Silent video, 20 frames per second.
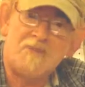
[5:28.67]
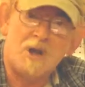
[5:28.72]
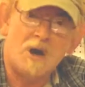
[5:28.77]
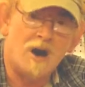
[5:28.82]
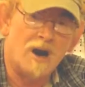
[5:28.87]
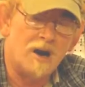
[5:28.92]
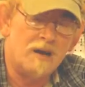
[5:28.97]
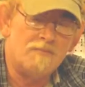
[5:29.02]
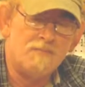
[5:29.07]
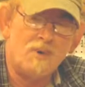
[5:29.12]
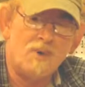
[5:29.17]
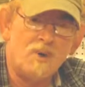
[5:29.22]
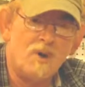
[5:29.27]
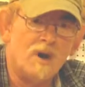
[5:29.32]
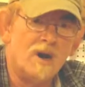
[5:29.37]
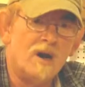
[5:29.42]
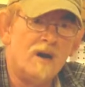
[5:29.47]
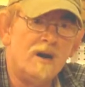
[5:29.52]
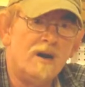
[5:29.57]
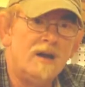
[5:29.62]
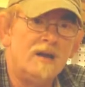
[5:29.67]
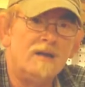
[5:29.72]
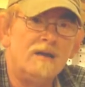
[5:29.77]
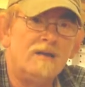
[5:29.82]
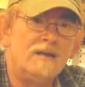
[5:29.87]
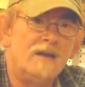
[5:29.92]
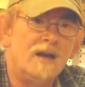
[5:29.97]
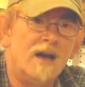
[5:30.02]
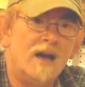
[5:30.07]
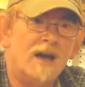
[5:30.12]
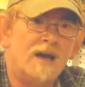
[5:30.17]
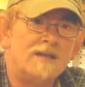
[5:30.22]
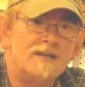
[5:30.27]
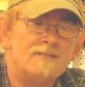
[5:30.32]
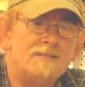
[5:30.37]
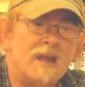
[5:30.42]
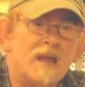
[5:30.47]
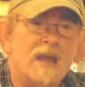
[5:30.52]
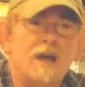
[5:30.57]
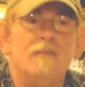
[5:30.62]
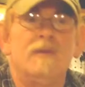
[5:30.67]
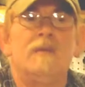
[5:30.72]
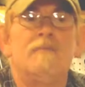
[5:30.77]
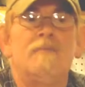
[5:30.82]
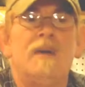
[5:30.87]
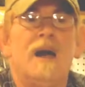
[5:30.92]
cardboard. It's becoming